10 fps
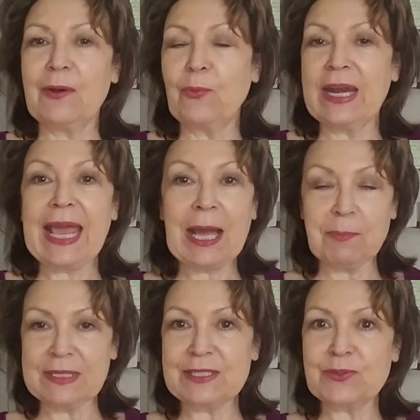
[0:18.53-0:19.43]
what
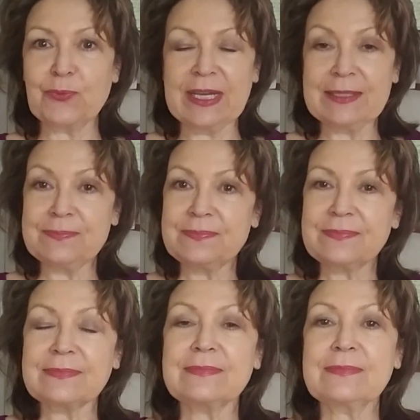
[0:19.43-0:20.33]
happens when
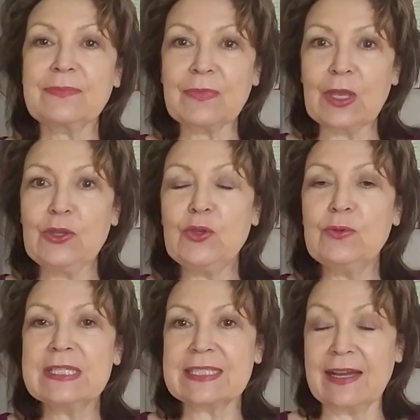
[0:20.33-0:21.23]
you
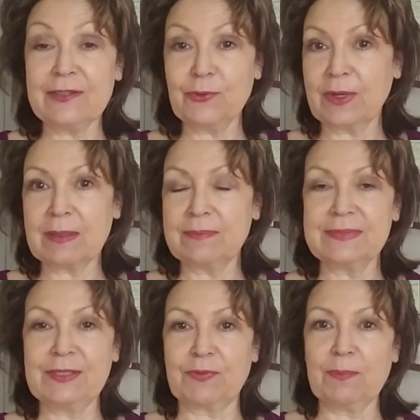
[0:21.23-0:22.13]
decide you want a
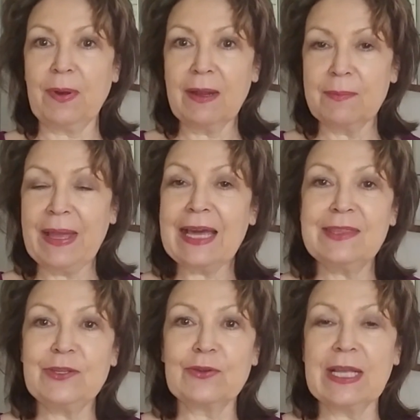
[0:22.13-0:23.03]
different path
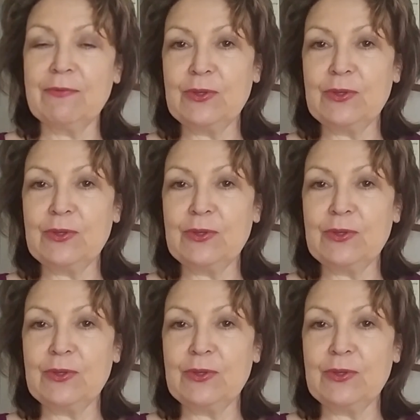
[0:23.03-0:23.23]
in your life,